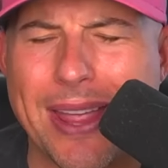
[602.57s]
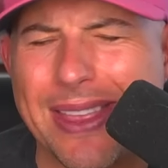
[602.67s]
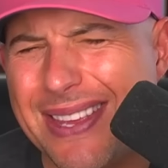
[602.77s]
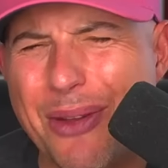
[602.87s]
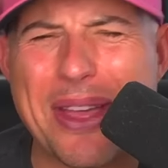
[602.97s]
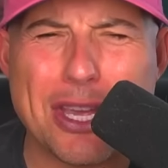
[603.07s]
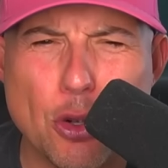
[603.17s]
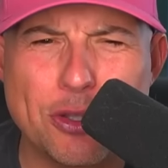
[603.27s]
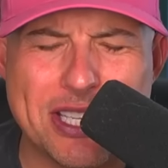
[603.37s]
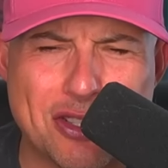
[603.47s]
they
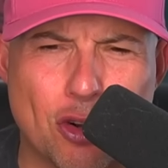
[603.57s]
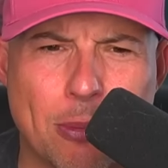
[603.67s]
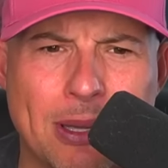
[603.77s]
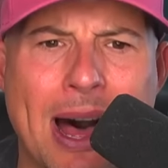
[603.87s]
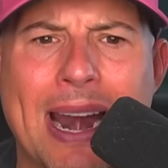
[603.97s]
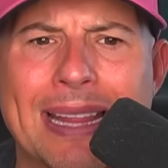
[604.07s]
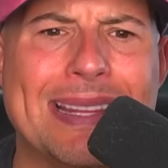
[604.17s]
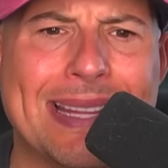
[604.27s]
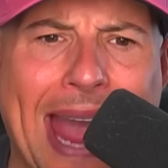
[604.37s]
use this term a lot. I think the